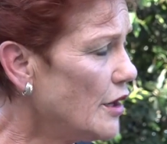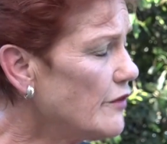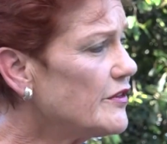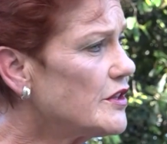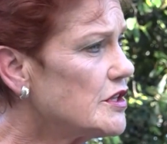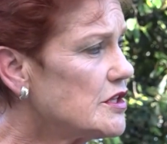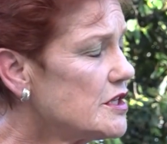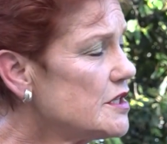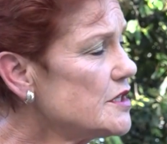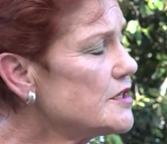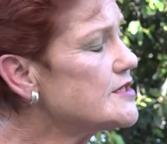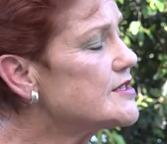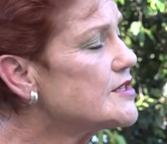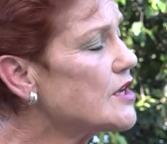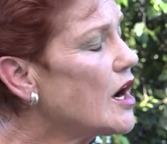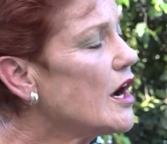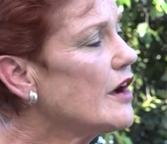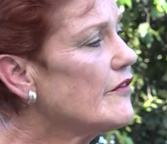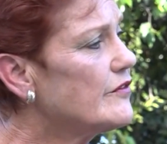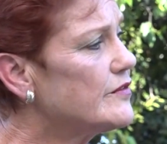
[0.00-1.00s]
Over the years,
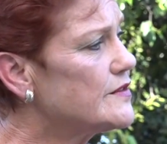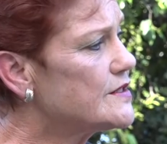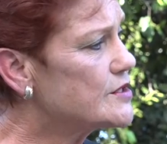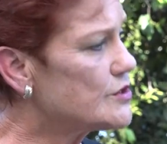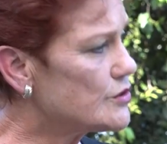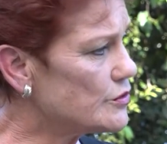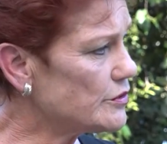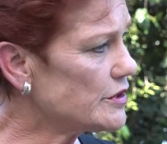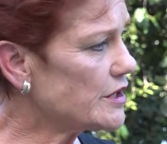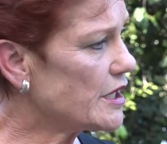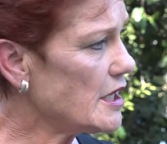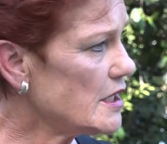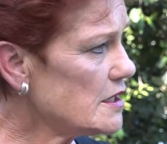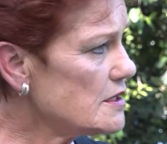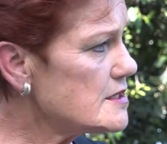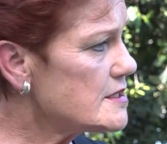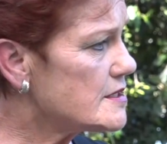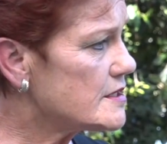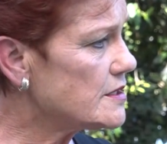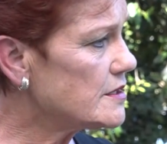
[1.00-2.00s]
I've stood
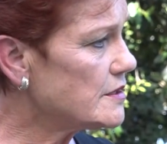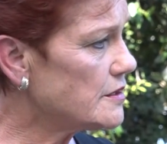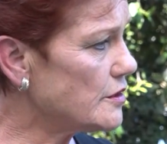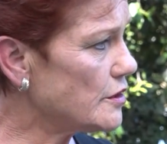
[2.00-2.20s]
against